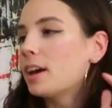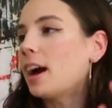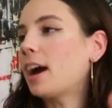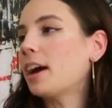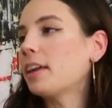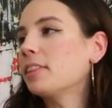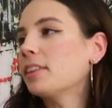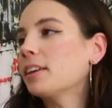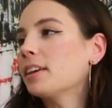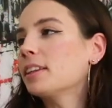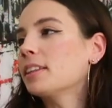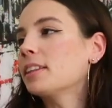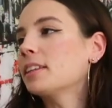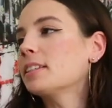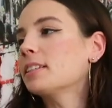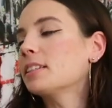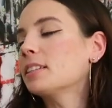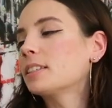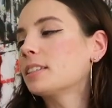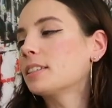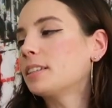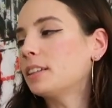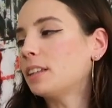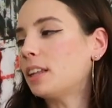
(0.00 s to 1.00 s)
I think this
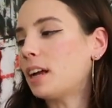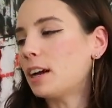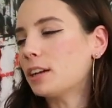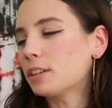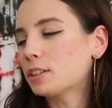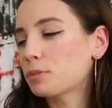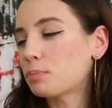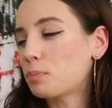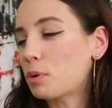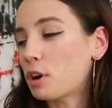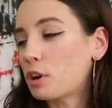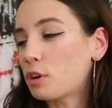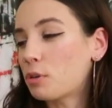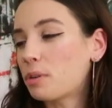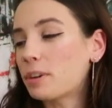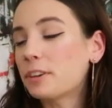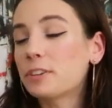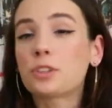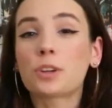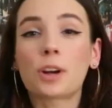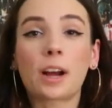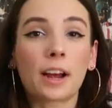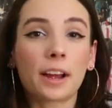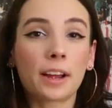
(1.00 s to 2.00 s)
is the last Parkway
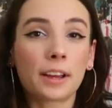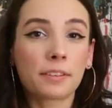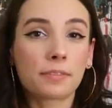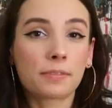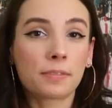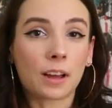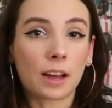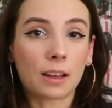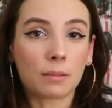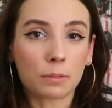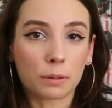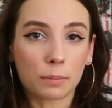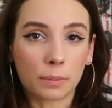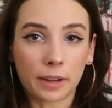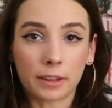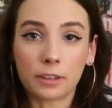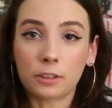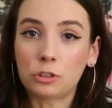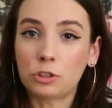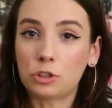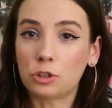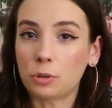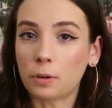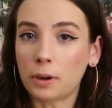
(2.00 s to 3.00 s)
Drive album I
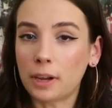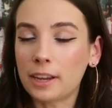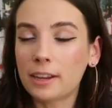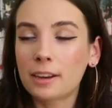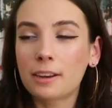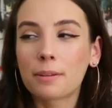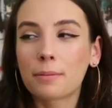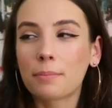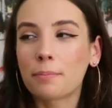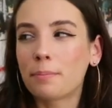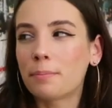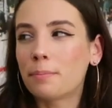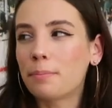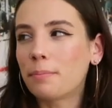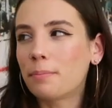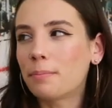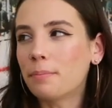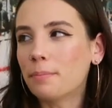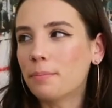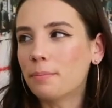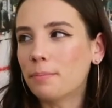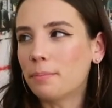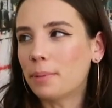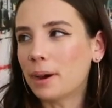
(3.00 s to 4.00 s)
enjoyed,
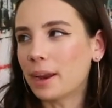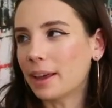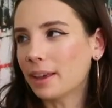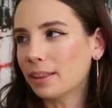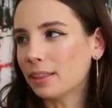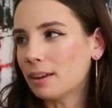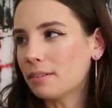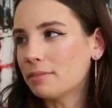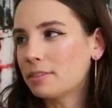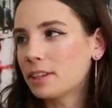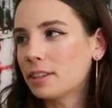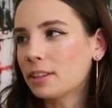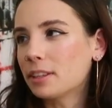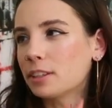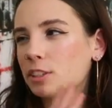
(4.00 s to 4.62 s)
but I loved it.